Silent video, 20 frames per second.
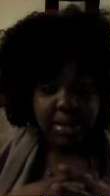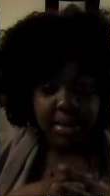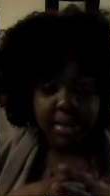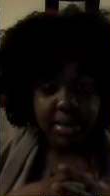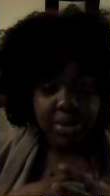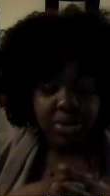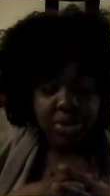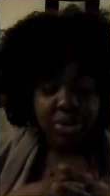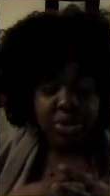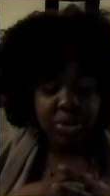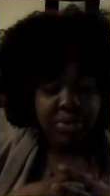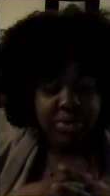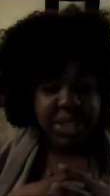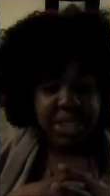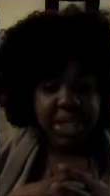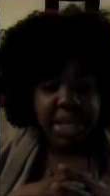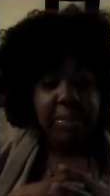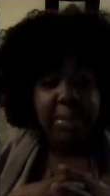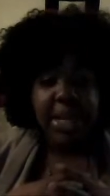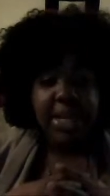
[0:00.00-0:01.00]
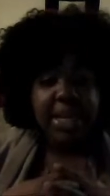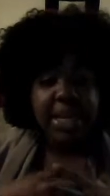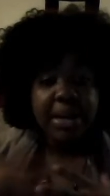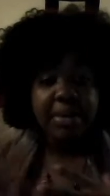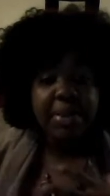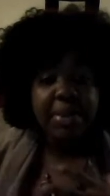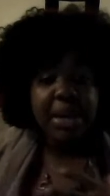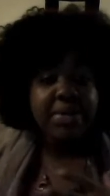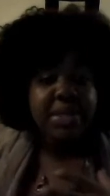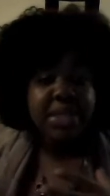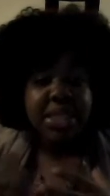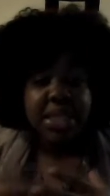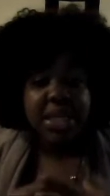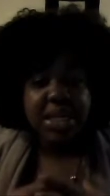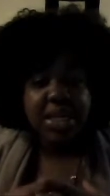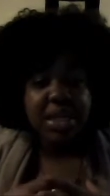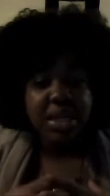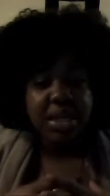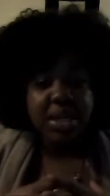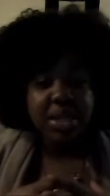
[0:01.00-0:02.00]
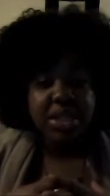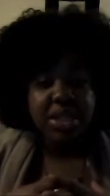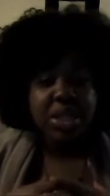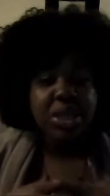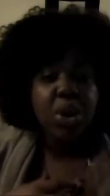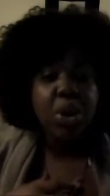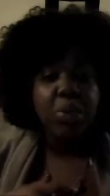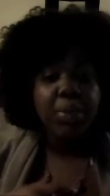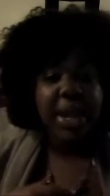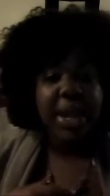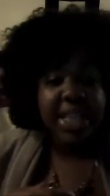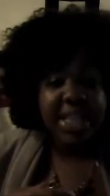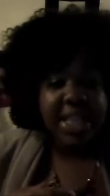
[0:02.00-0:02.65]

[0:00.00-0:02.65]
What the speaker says: You know what I'm saying? They might need a babysitter to go make